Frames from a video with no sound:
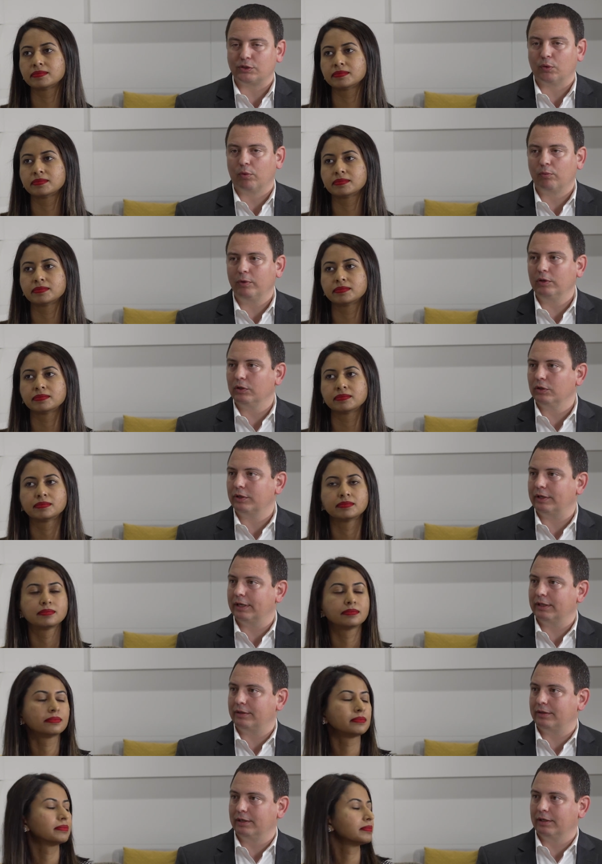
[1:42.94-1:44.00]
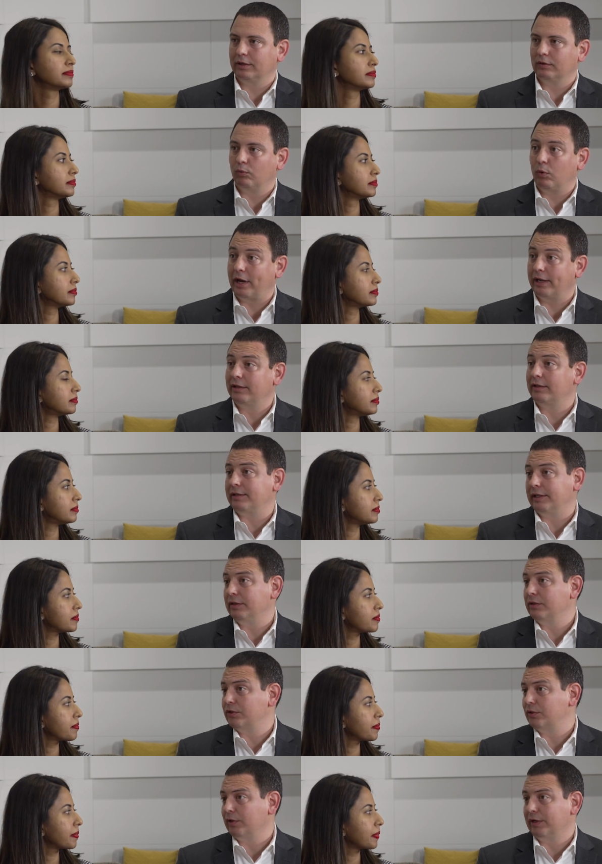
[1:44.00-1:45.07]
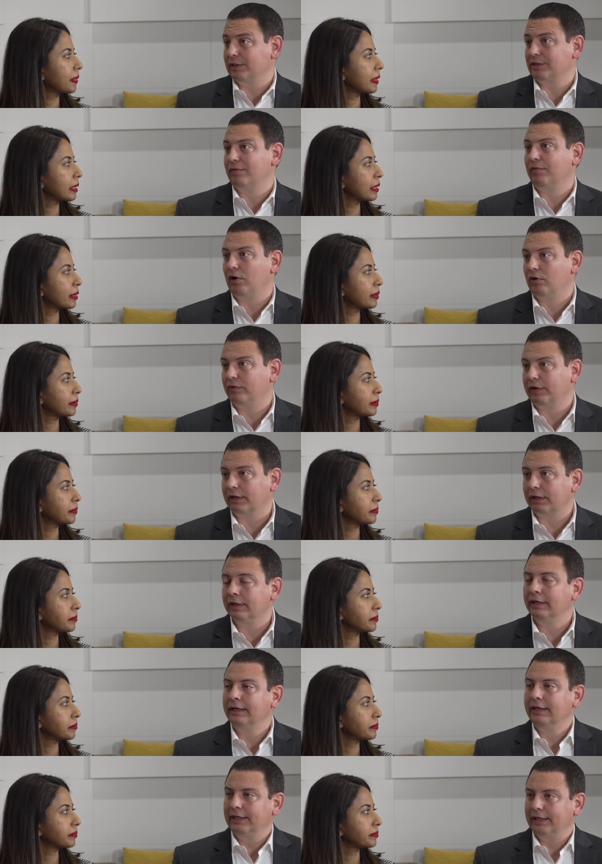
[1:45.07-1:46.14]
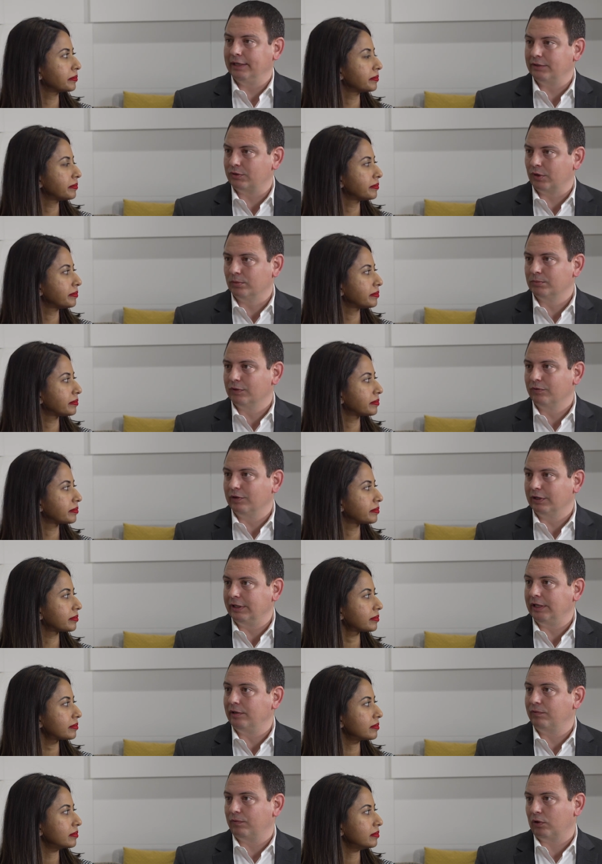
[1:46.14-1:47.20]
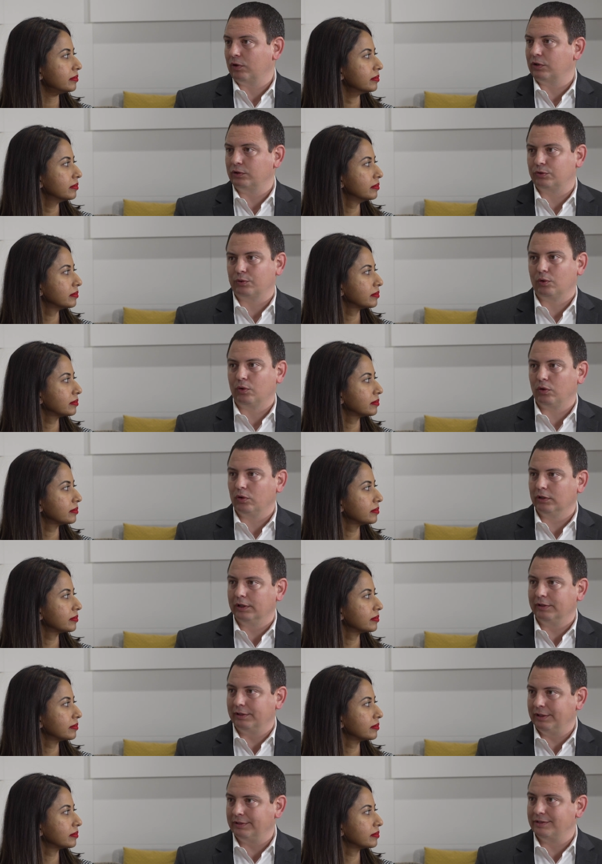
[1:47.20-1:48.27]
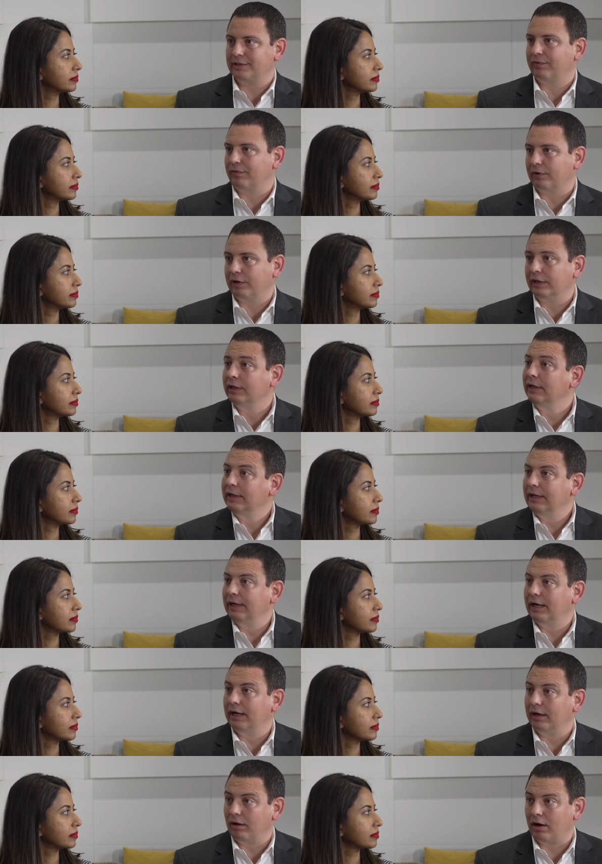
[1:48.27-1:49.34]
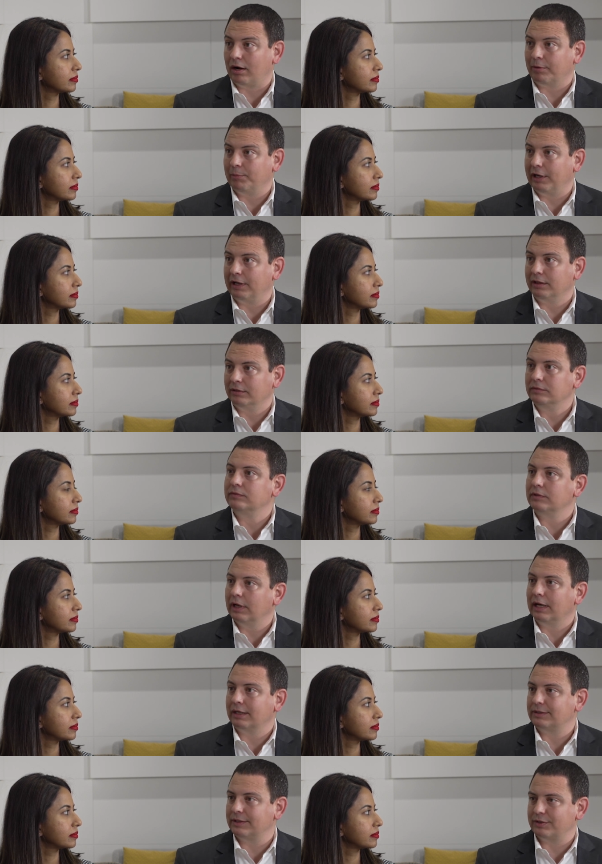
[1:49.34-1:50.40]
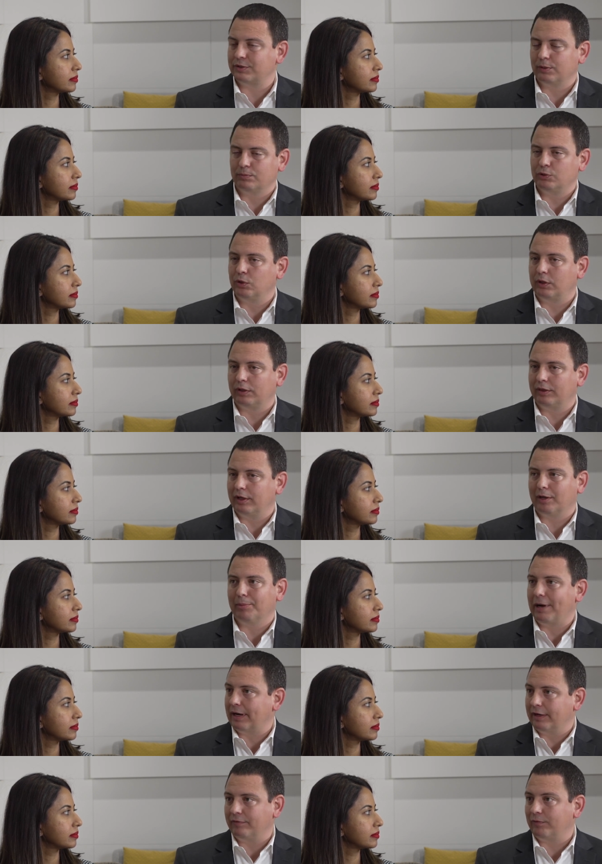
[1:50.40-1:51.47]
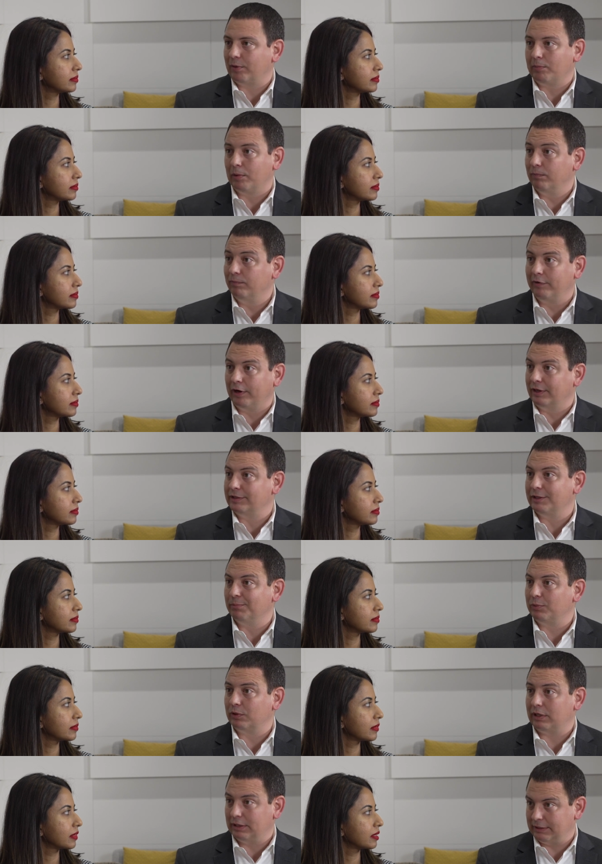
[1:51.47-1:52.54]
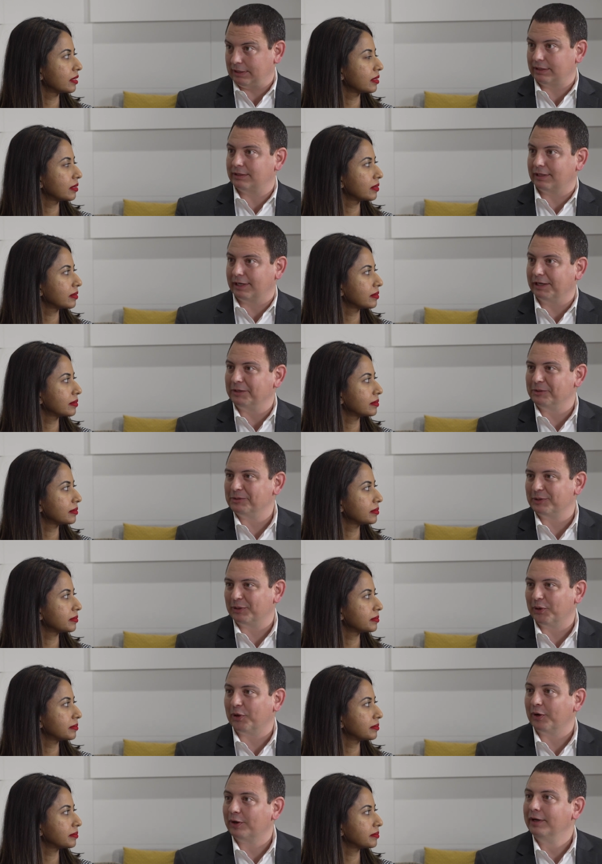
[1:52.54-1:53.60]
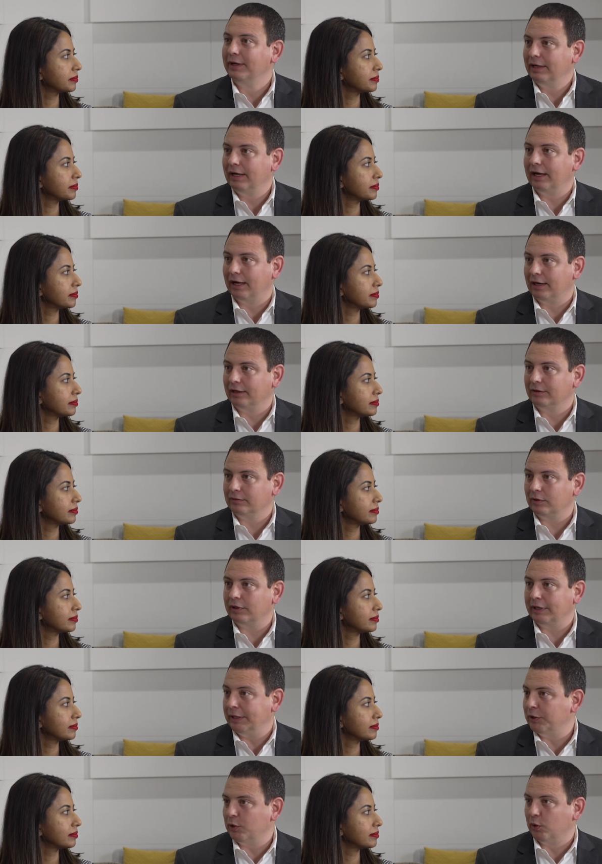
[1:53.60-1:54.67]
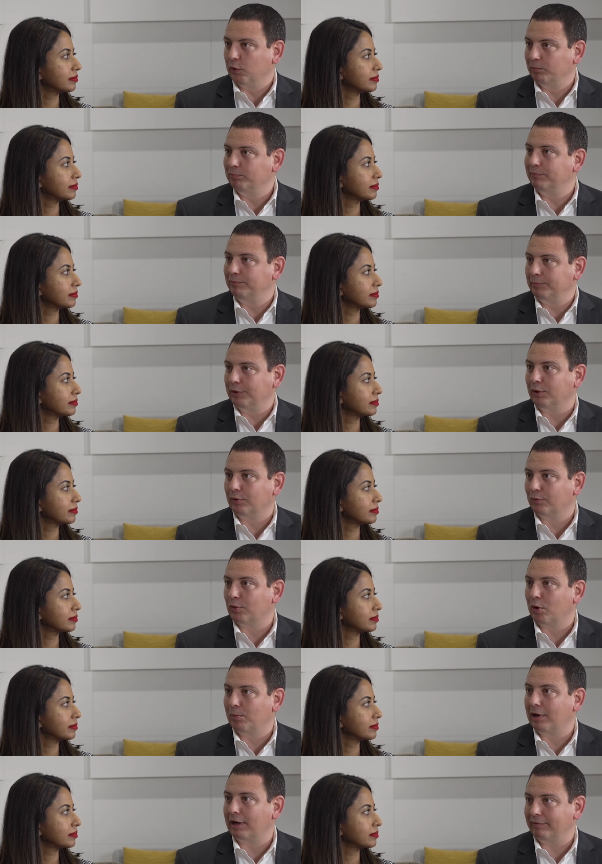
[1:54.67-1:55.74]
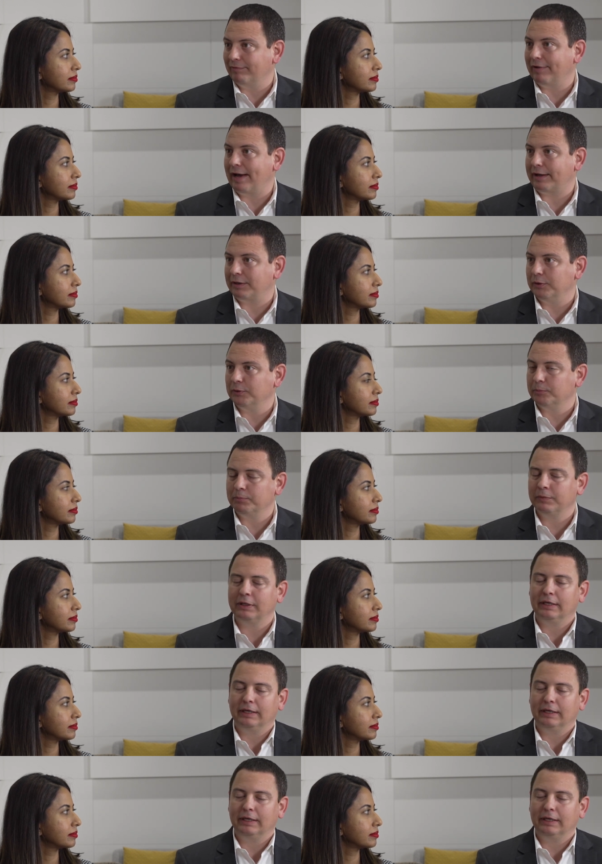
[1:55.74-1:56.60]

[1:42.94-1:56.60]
Speaker 1: So when we look at the way that the industry is evolving in terms of the need for control and these different uh, automated uh, systems, you can think about it from a very simple context. Again, using your uh, in-home, you know, robot vacuum